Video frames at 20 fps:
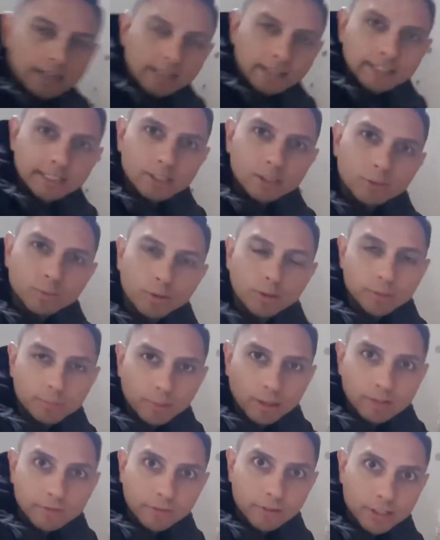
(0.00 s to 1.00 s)
this is where the
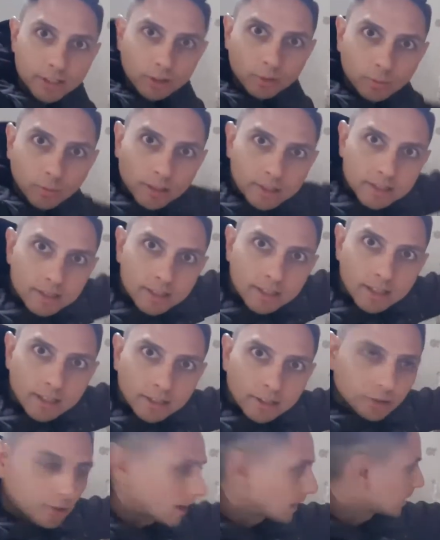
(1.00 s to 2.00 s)
brick veneer was.
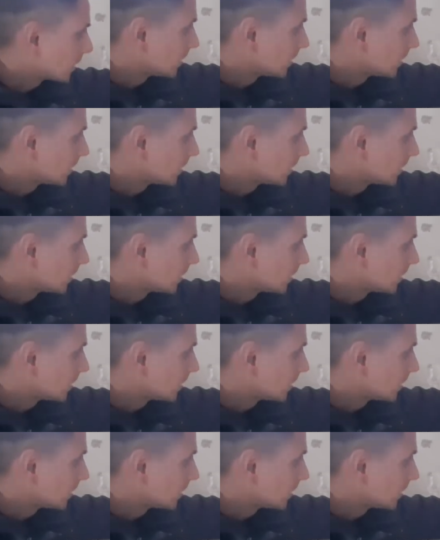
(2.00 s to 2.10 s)
The crack